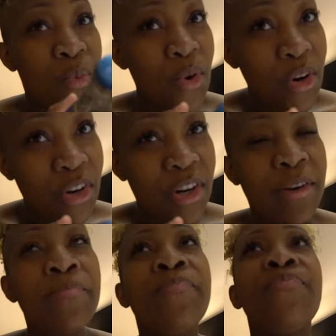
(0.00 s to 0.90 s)

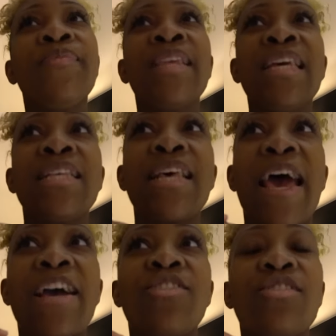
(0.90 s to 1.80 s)
water is
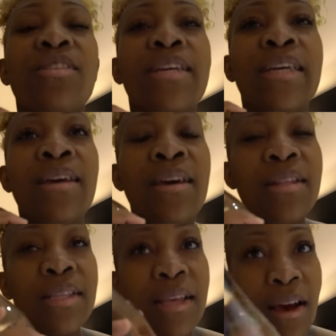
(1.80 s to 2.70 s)
actually
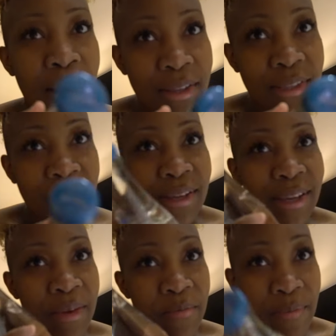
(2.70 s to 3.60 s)
toxic
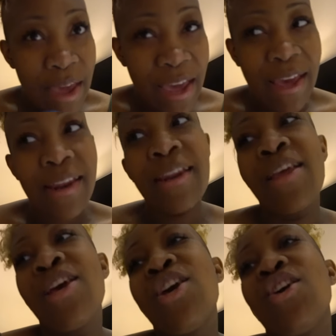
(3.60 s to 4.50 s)
and bad.
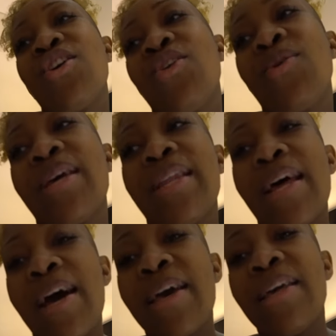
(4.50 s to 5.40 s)
You
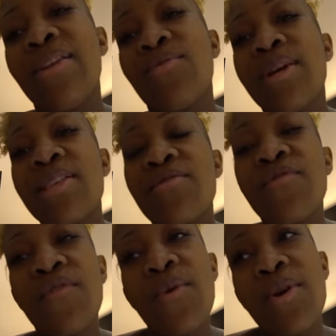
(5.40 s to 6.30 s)
cannot, and the reason
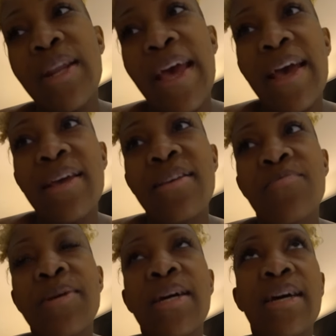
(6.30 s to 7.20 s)
for that is
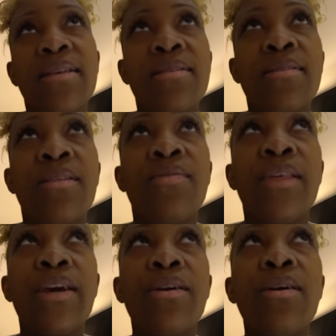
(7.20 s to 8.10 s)
because
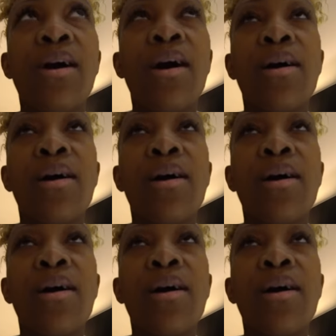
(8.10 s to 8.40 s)
their